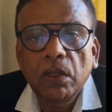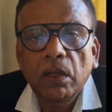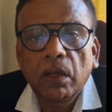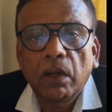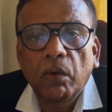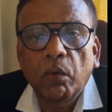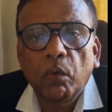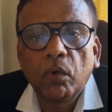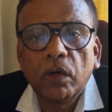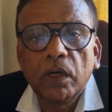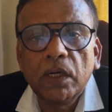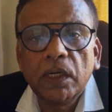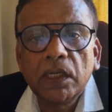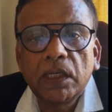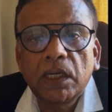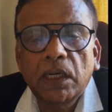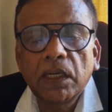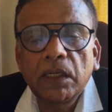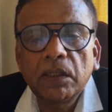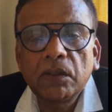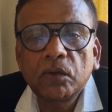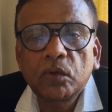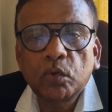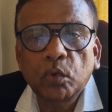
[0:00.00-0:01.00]

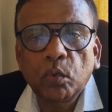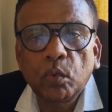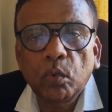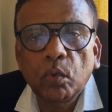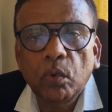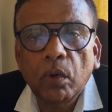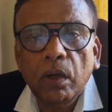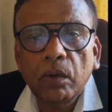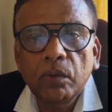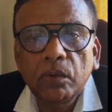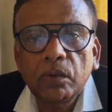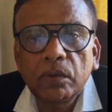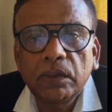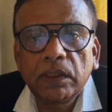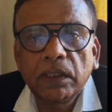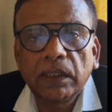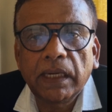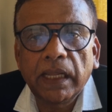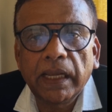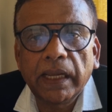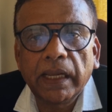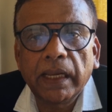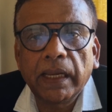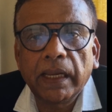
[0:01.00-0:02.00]
working throughout the
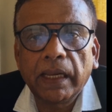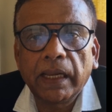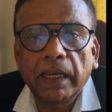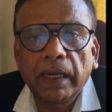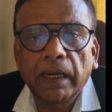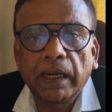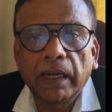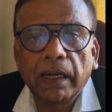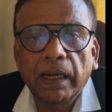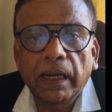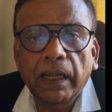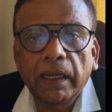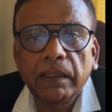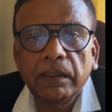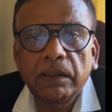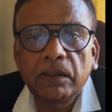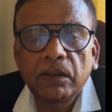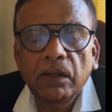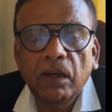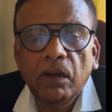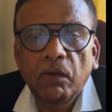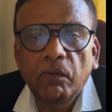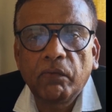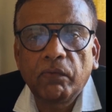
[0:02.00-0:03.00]
day and night
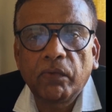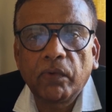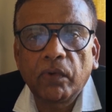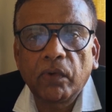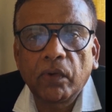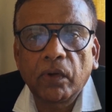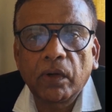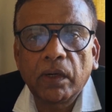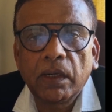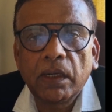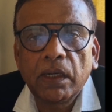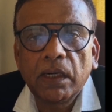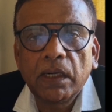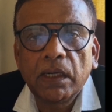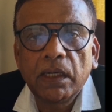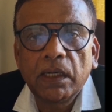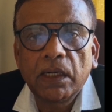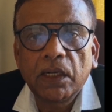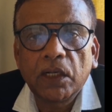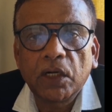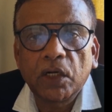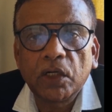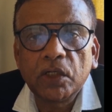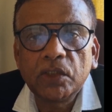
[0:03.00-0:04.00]
for
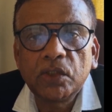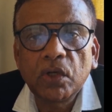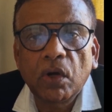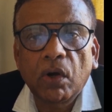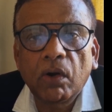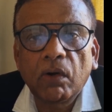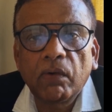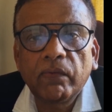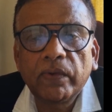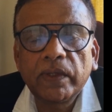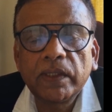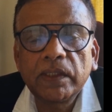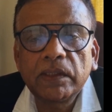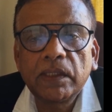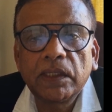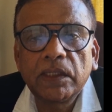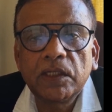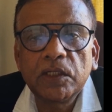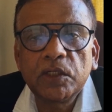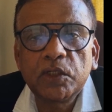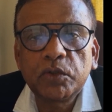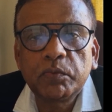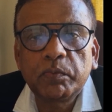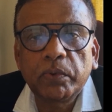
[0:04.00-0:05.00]
resolving the
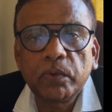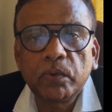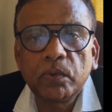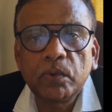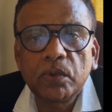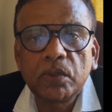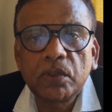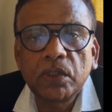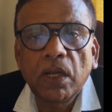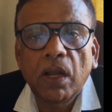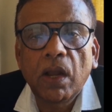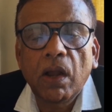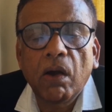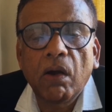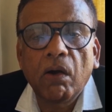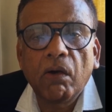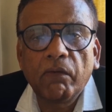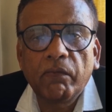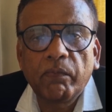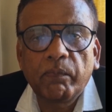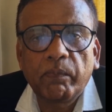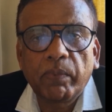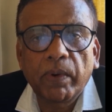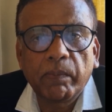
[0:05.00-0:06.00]
disputes
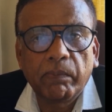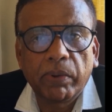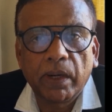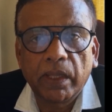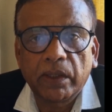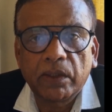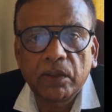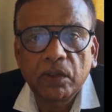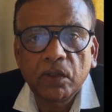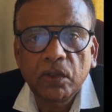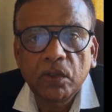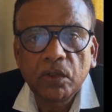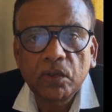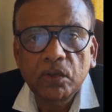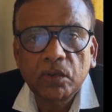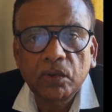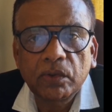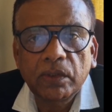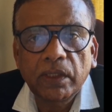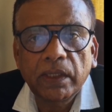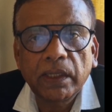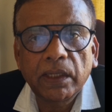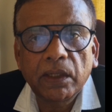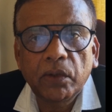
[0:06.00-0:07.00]
of public. So
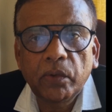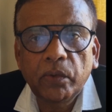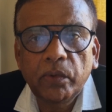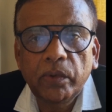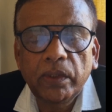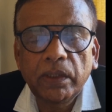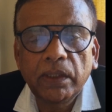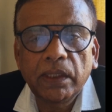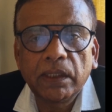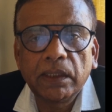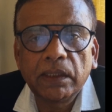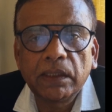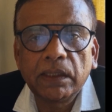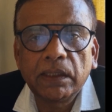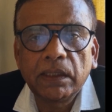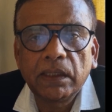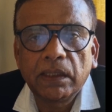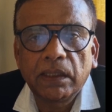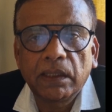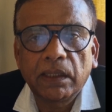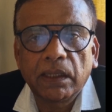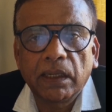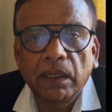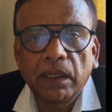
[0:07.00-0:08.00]
they are doing a
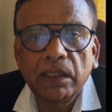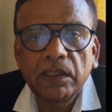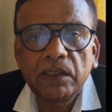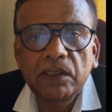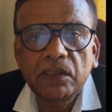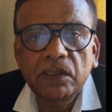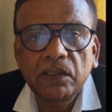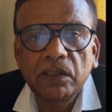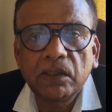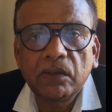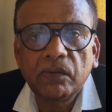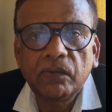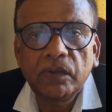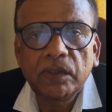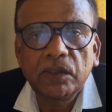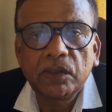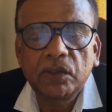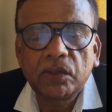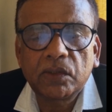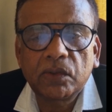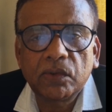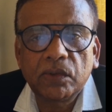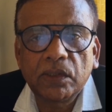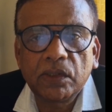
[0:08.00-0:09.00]
great
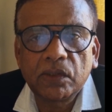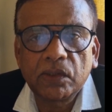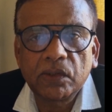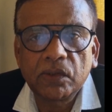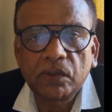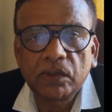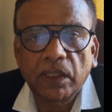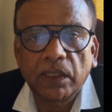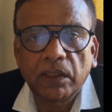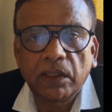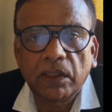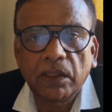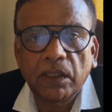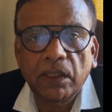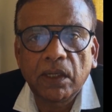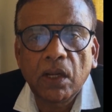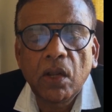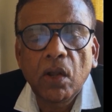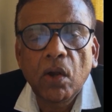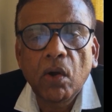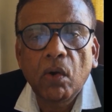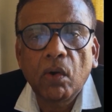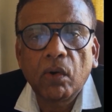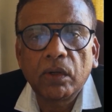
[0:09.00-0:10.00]
service to the society.
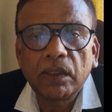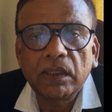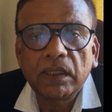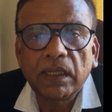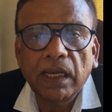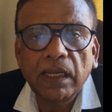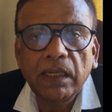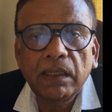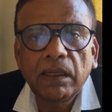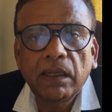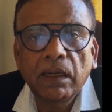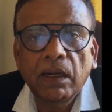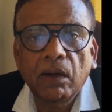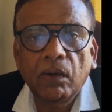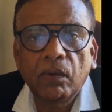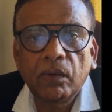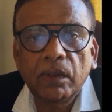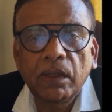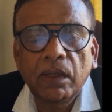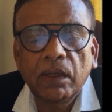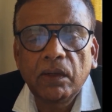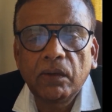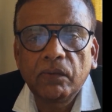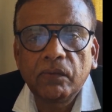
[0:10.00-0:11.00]
On that
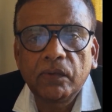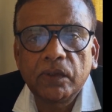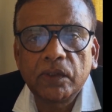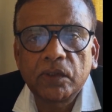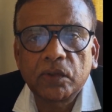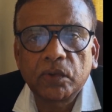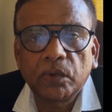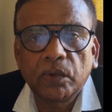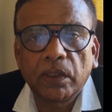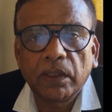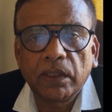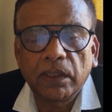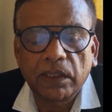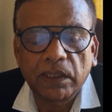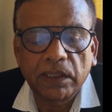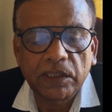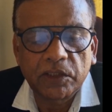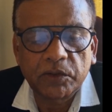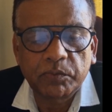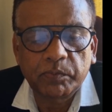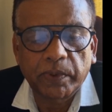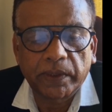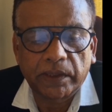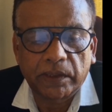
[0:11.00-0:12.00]
ground, we should
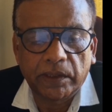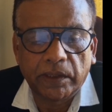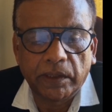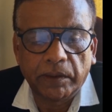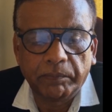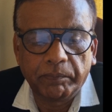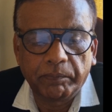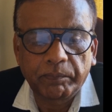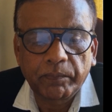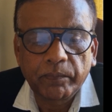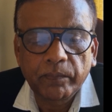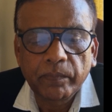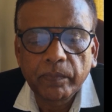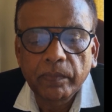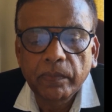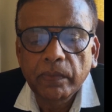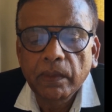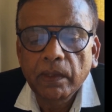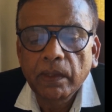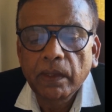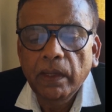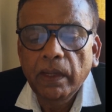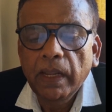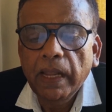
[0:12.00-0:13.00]
respect them.
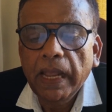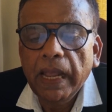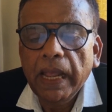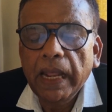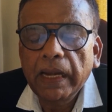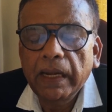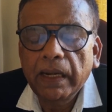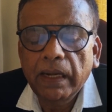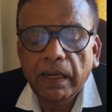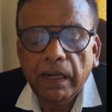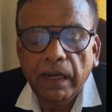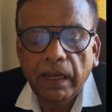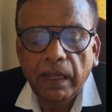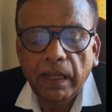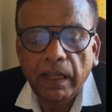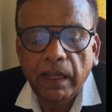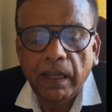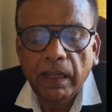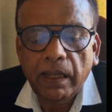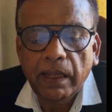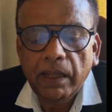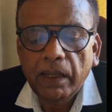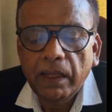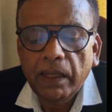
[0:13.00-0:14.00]
And
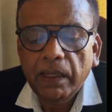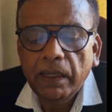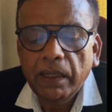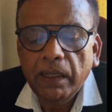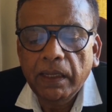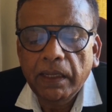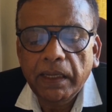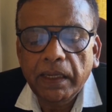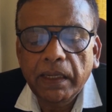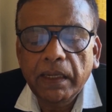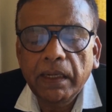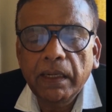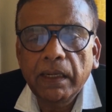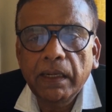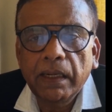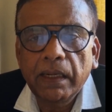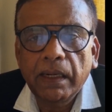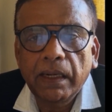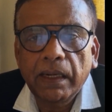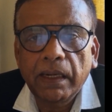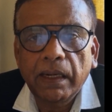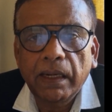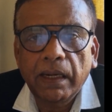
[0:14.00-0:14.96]
in